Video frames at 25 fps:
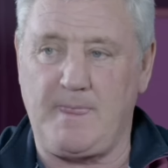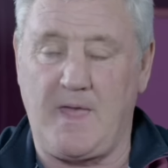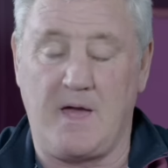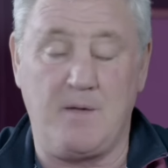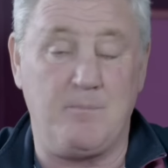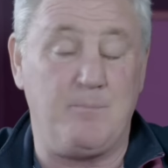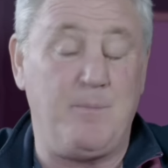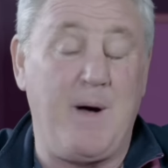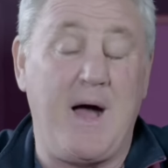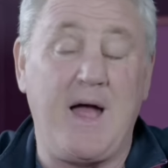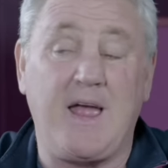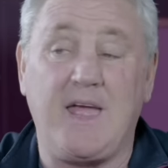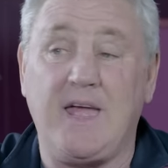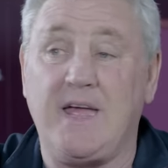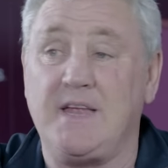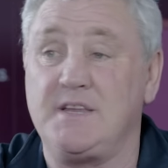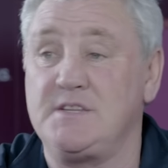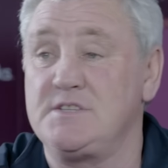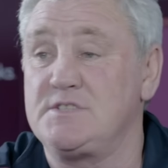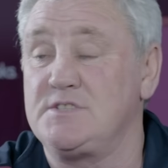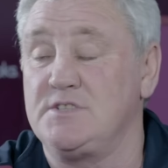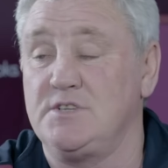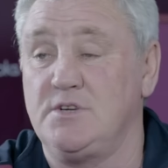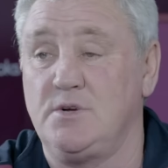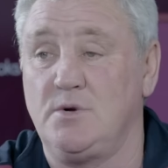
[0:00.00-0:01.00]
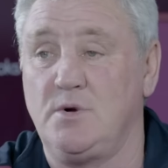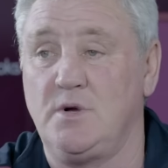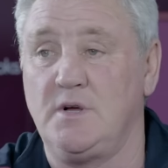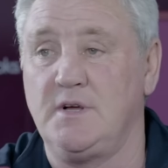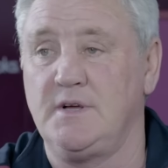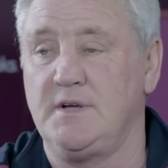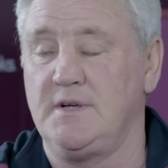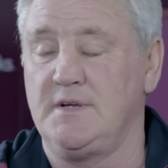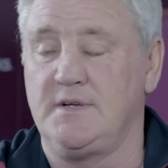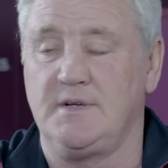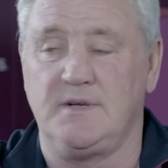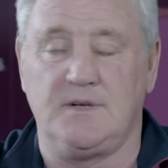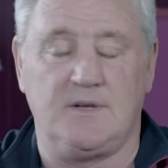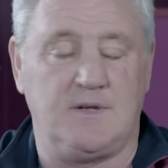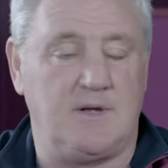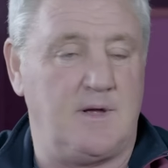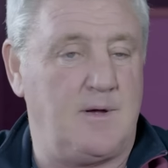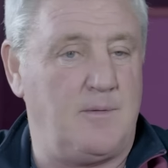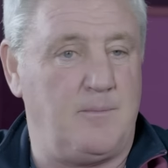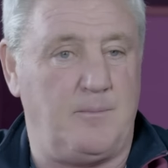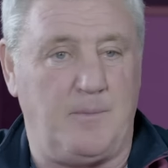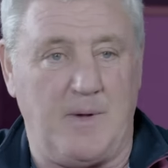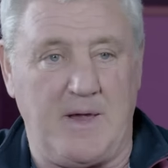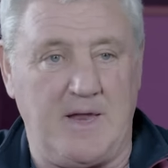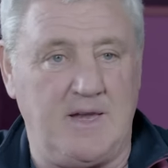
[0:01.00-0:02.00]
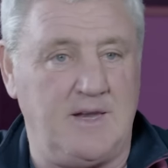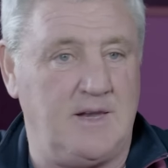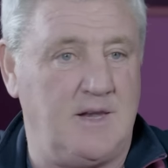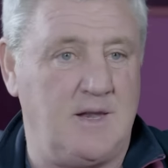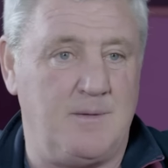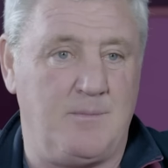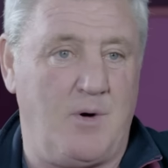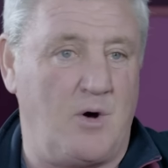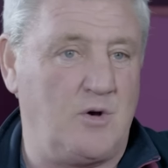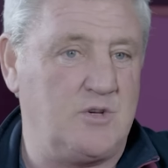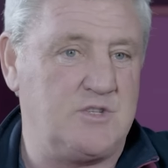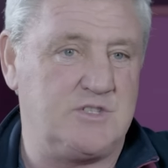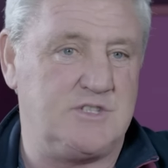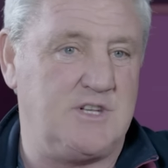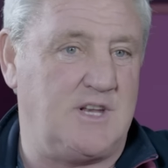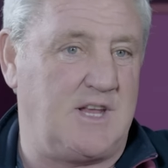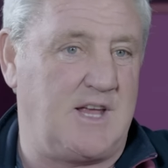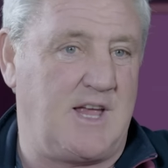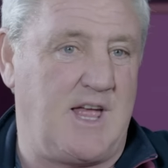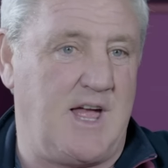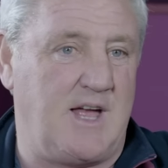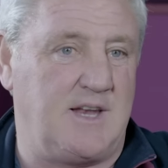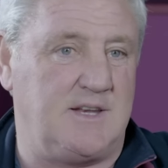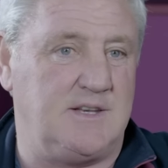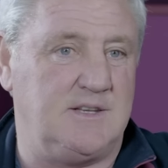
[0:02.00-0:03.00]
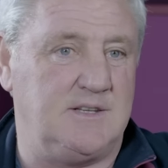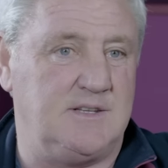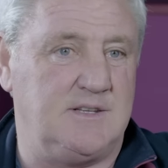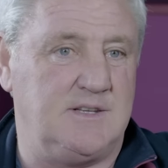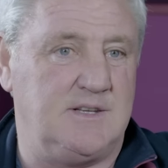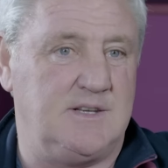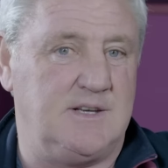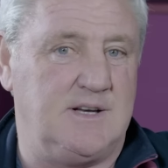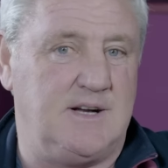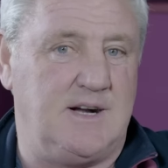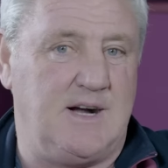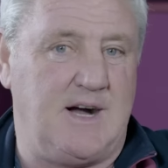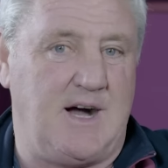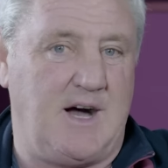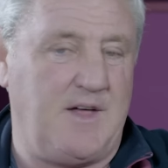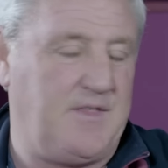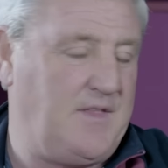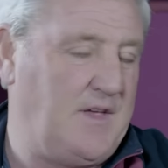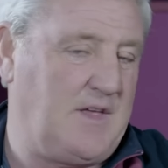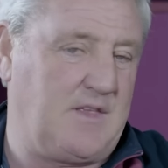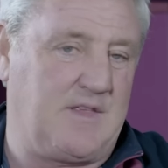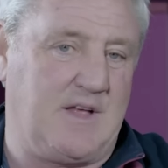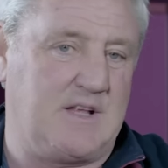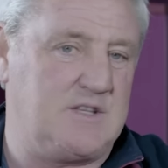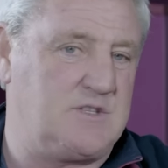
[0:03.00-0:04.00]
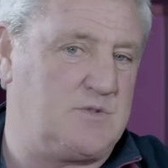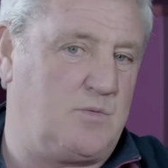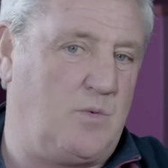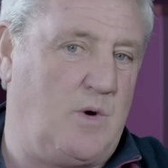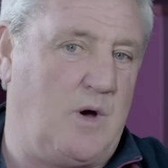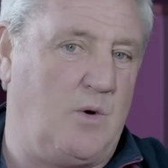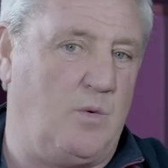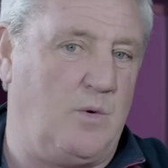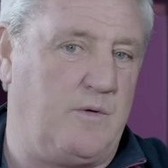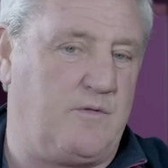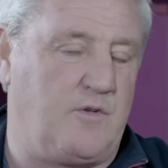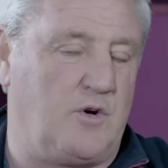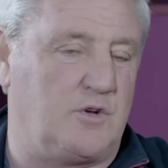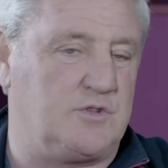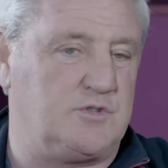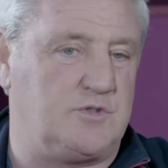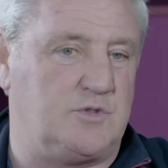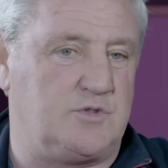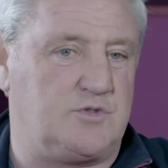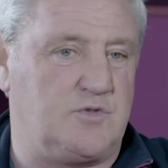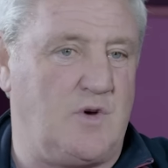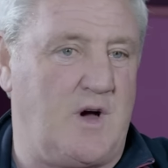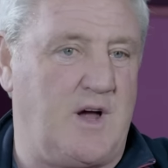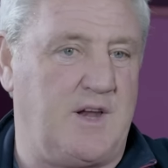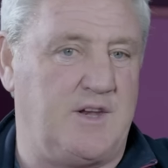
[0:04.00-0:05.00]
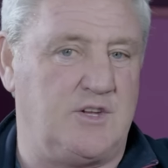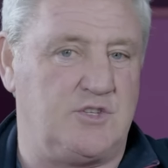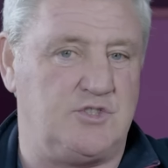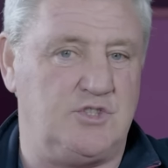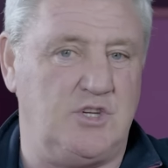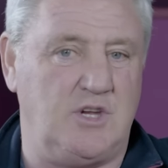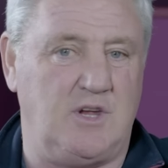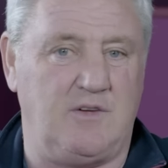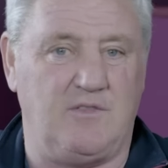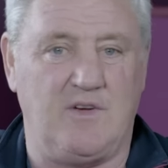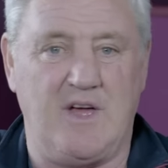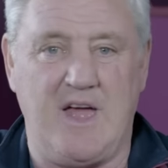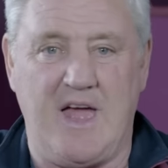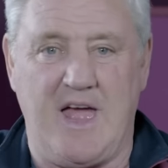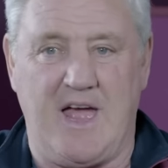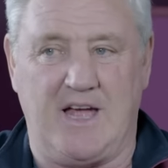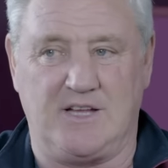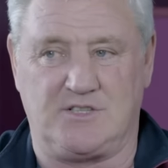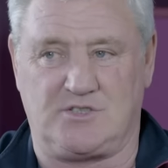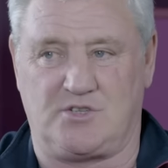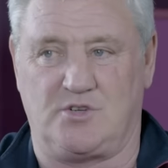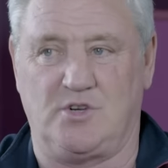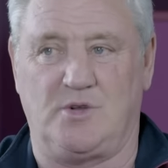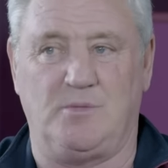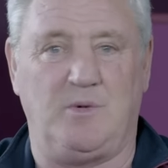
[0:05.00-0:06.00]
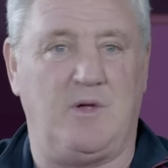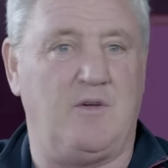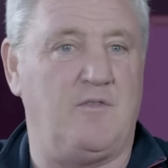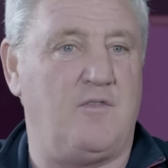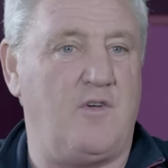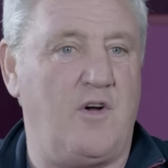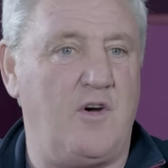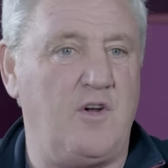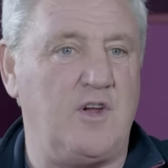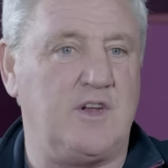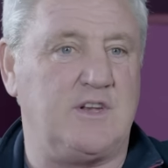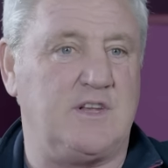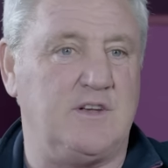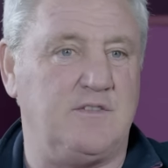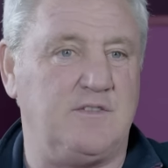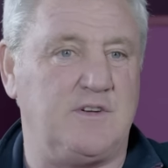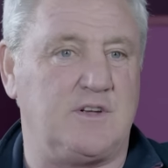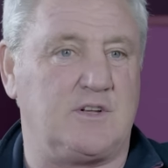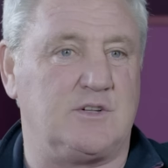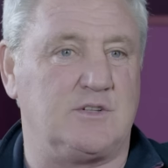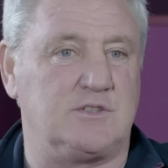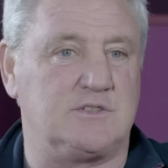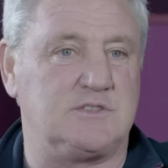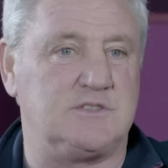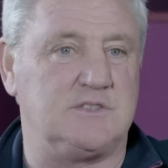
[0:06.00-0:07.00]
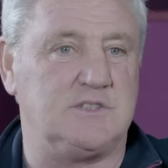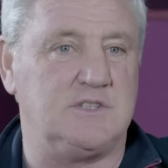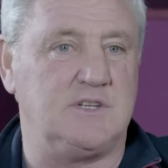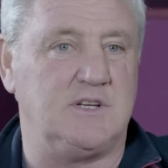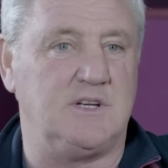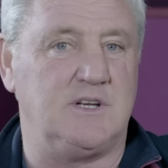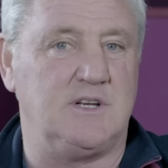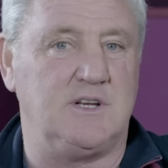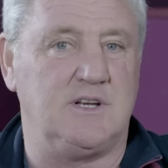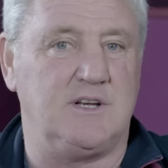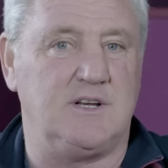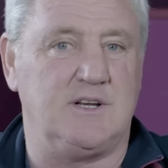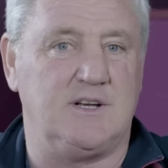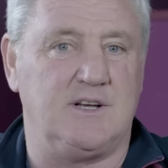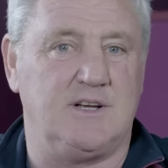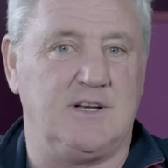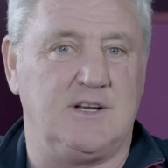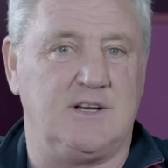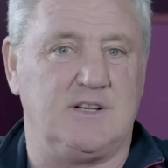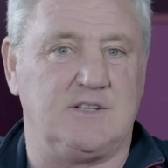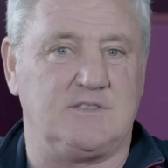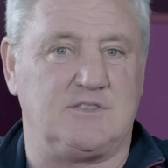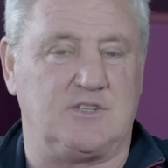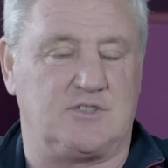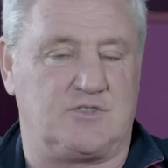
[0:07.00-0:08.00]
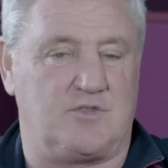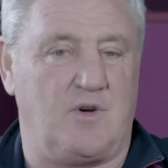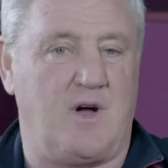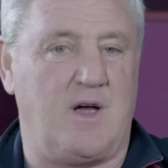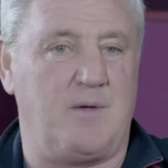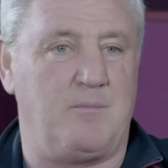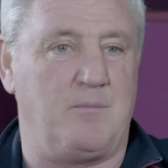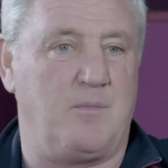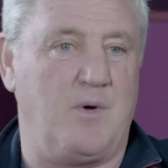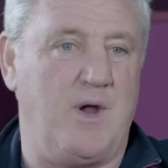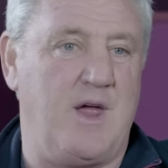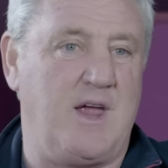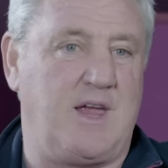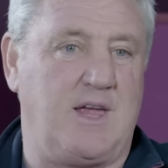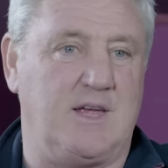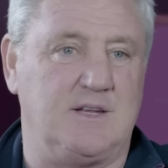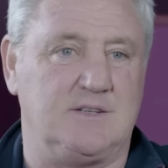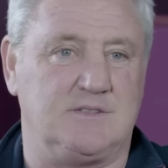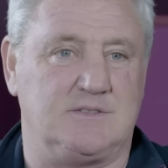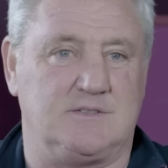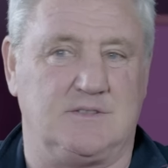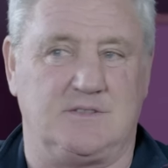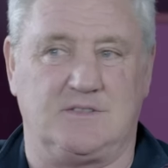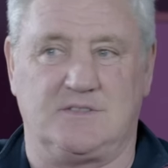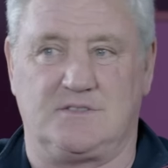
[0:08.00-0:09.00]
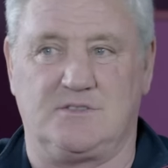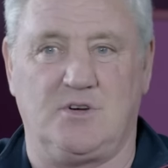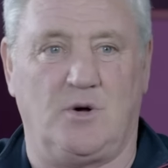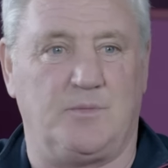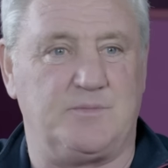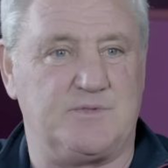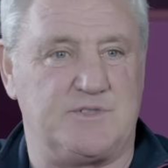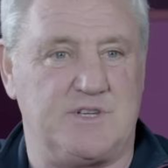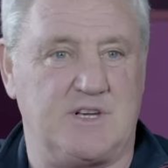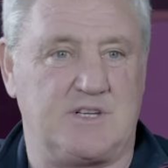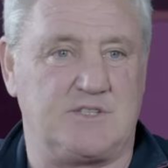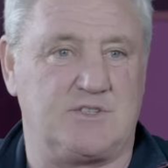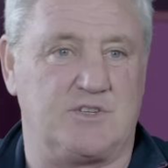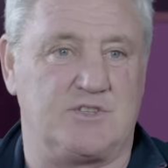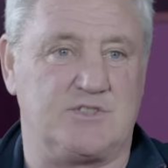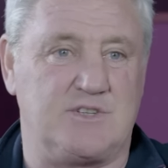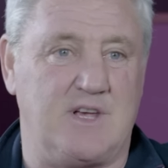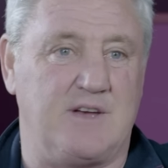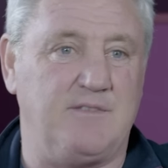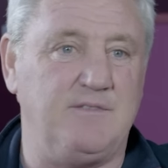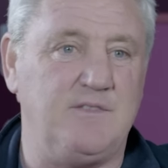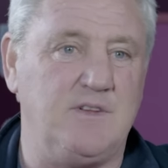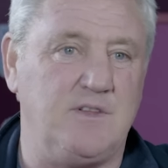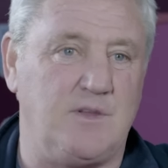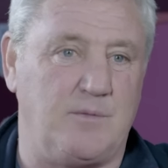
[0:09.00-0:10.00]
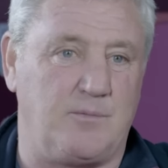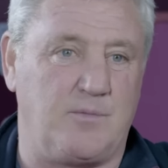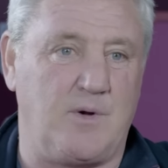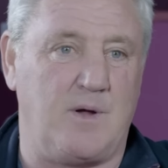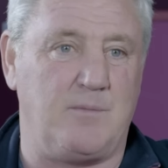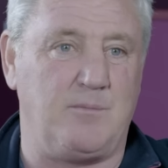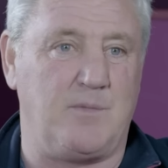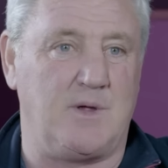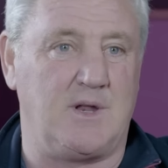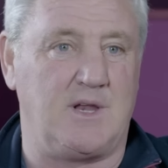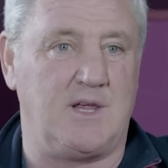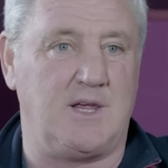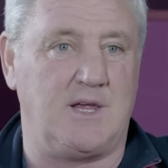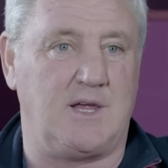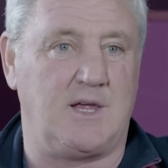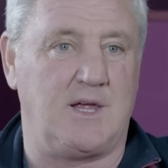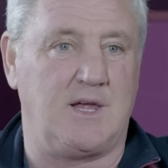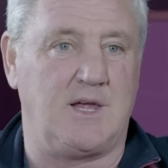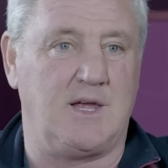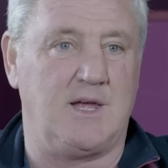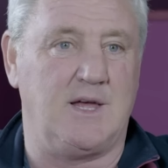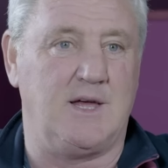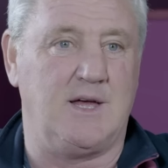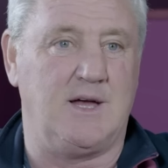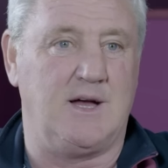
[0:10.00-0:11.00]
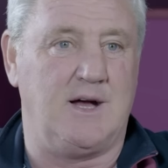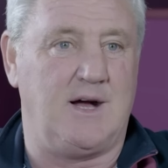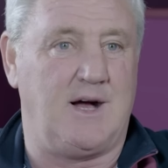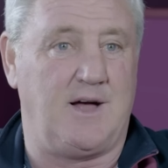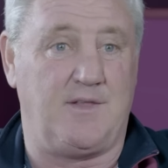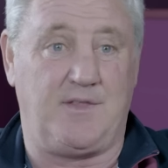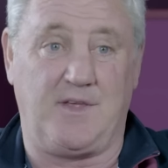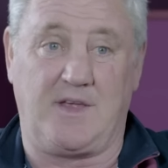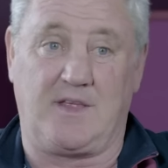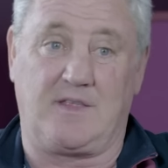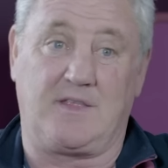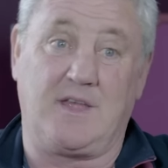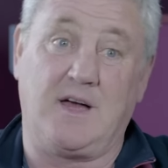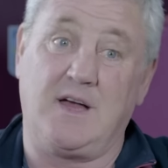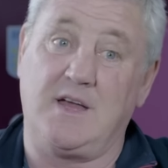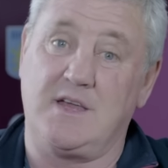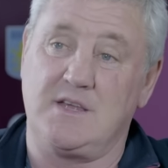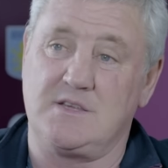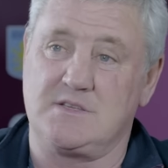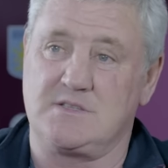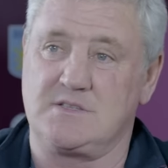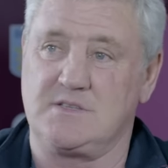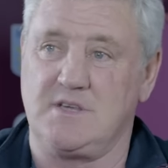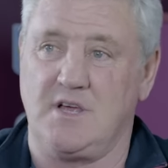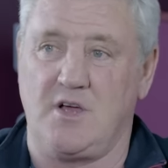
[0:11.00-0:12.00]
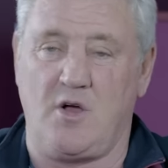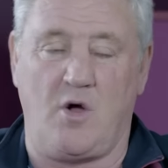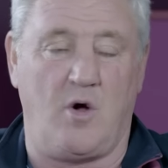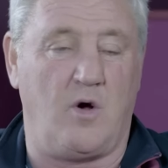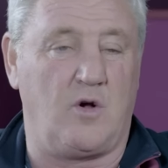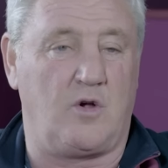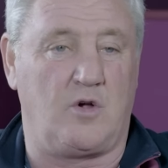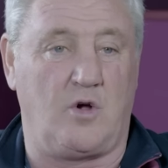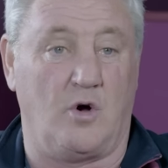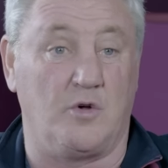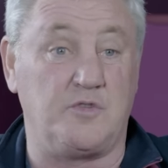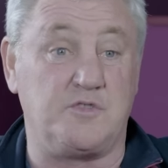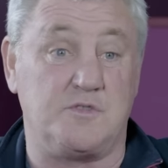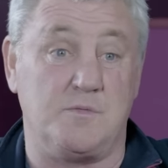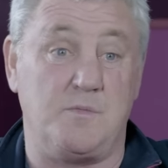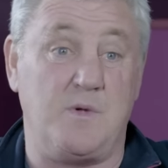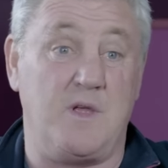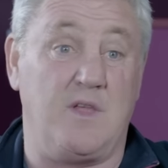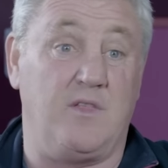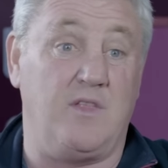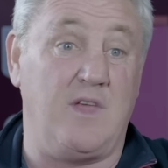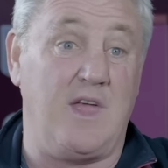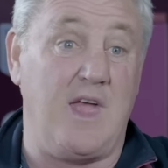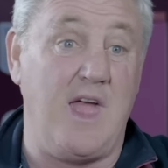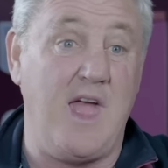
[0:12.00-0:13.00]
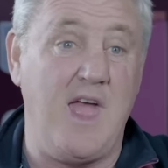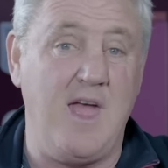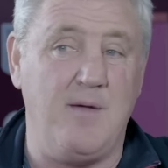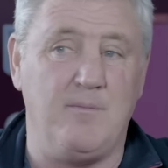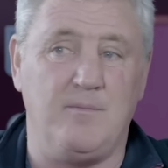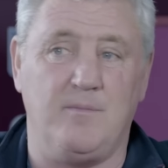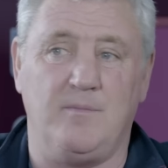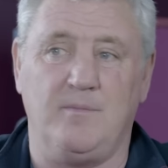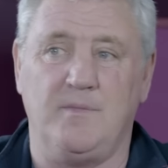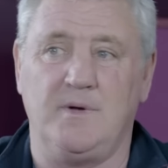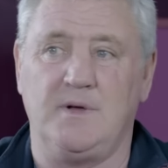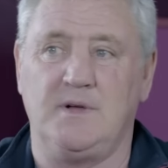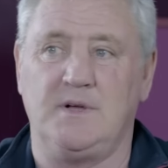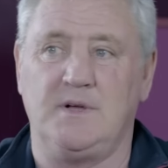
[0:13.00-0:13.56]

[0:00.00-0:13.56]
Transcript: and back into being in amongst it again. I think that's where we've got to try and achieve. It's going to be very difficult to try and break into the top six or seven of the Premier League. I think that has got to be the aim.